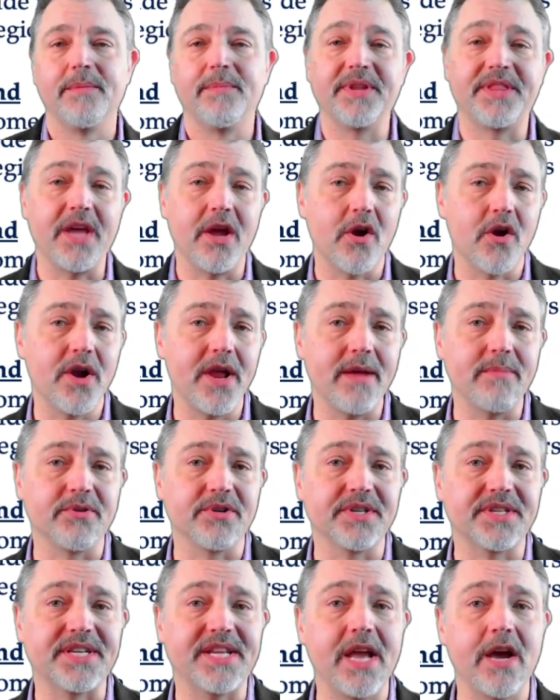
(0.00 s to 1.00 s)
but they aren't able
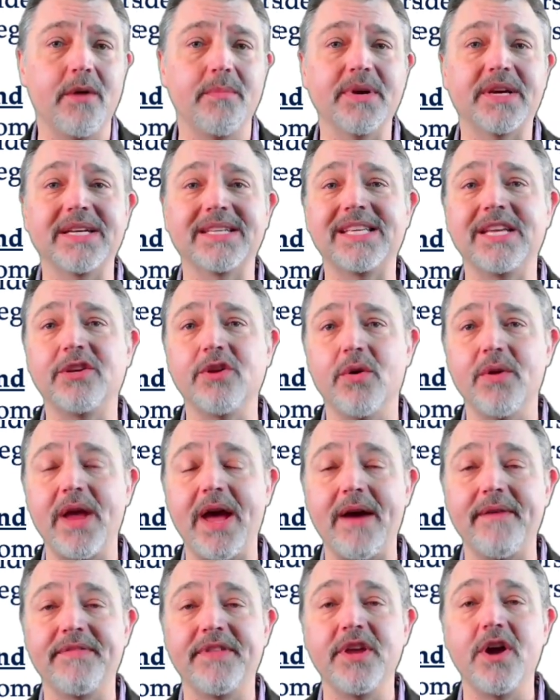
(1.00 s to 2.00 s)
to scale because they don't
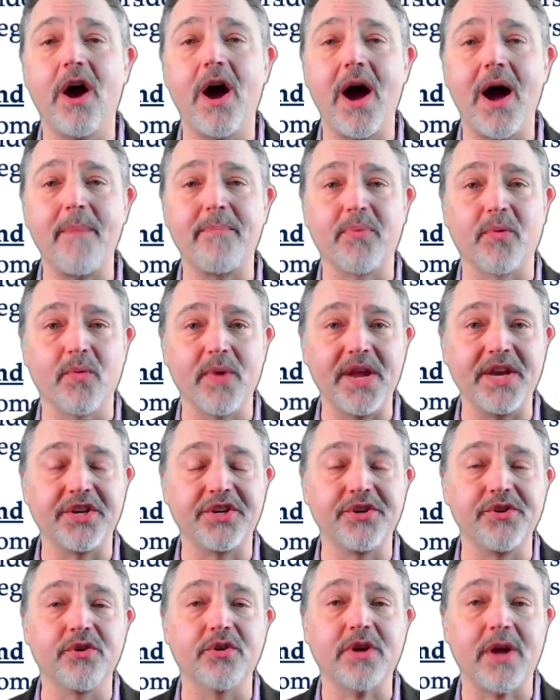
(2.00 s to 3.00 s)
have the
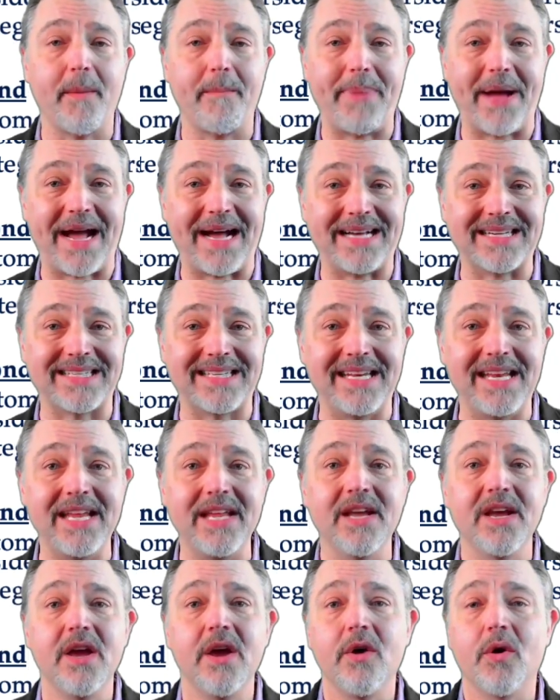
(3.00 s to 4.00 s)
operational capacity